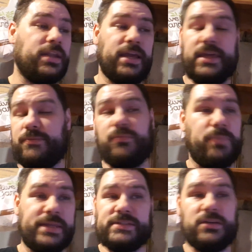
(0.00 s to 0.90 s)
and I
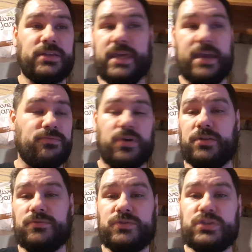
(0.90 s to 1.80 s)
basically can't
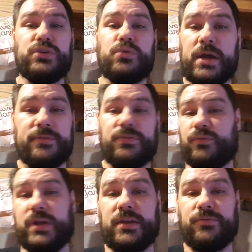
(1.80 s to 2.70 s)
run 2 out of
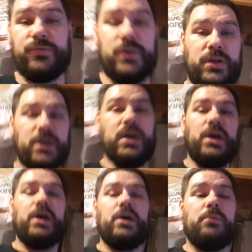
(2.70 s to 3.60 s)
3 of
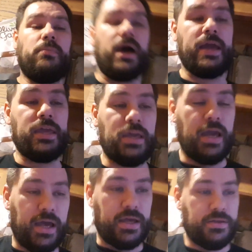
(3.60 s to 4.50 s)

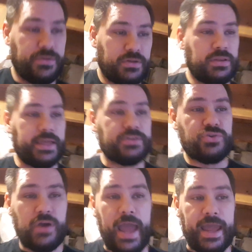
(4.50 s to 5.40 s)
my laid
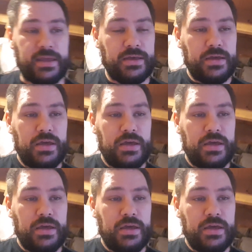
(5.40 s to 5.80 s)
track.